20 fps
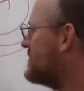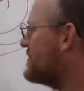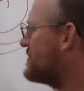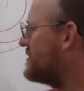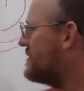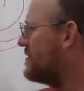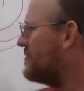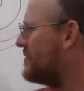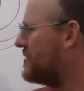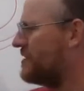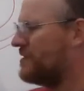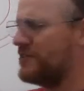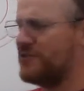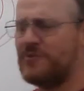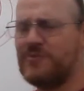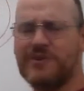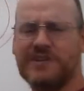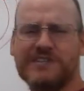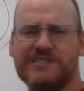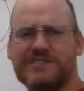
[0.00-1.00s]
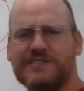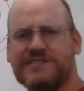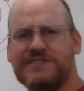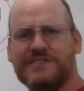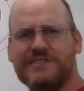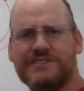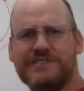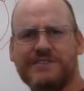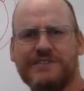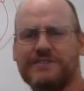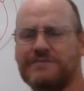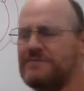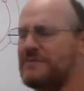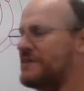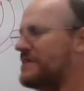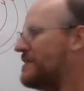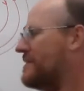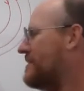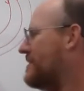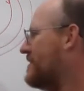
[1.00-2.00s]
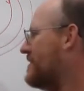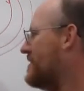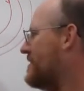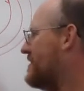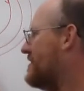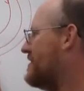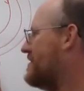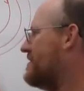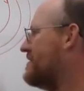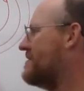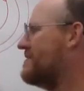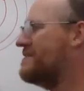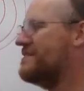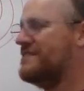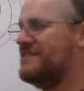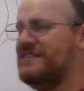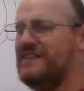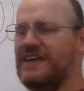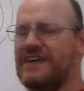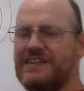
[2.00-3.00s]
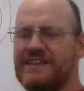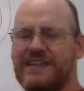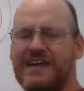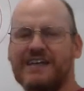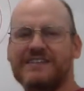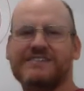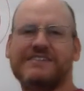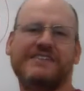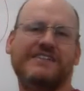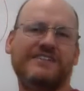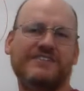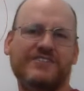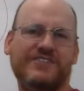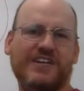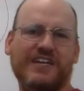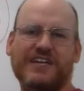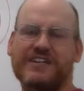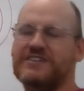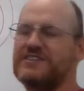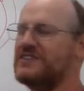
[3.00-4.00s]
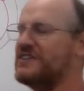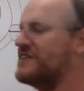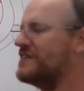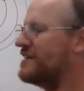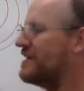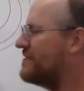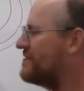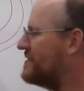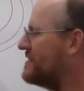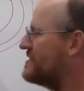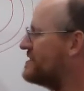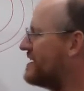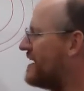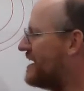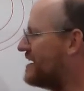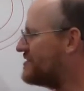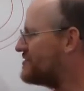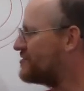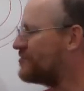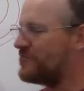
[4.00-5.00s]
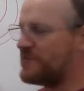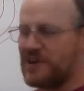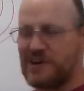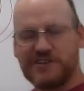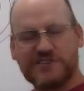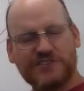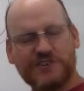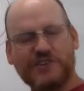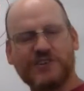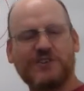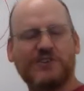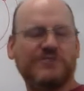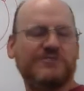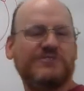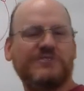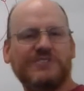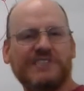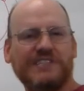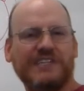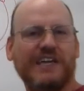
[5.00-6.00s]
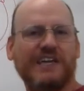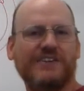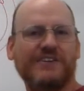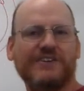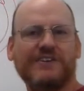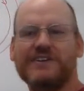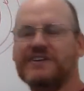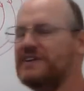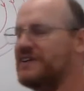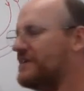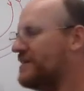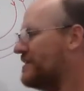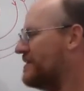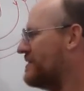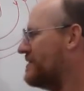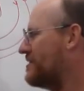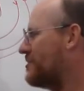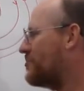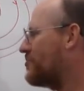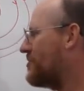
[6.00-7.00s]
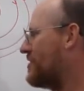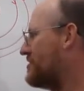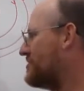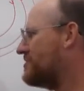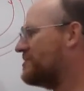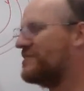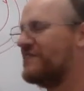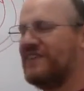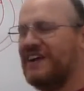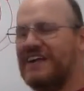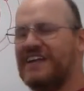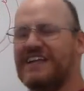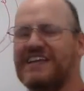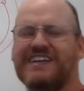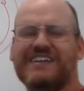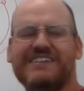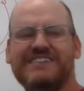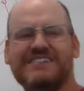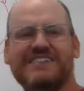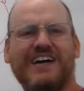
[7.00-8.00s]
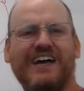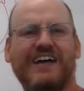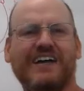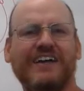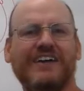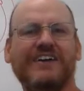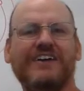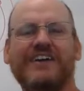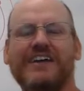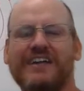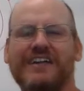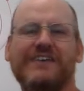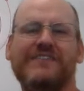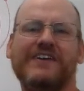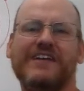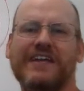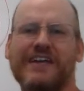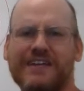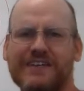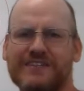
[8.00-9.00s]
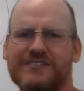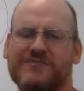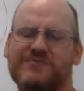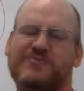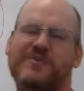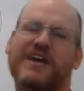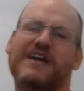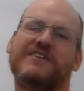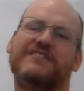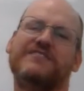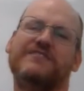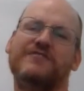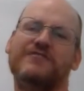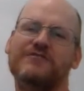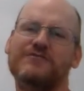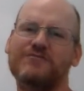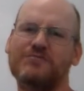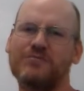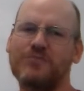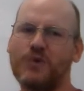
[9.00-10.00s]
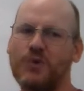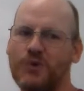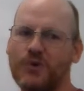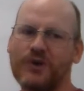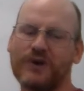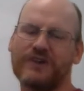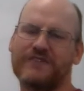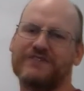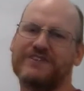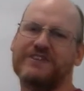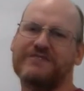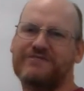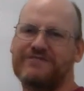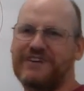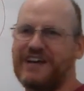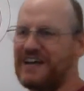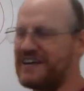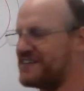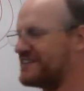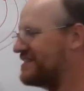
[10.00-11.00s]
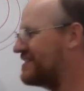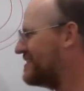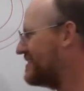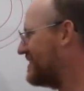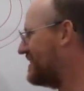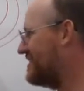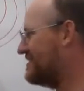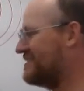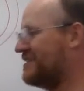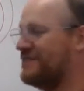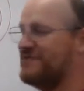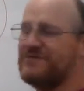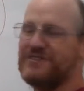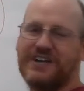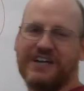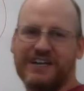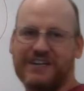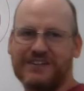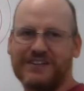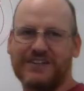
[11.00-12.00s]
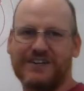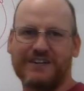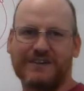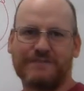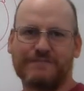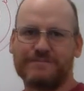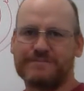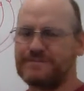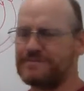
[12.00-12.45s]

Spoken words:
system and a low pressure system, then that's going to change. If these isobars are closer together, the pressure gradient is higher, and I'm going to expect more of an effect as I fly along.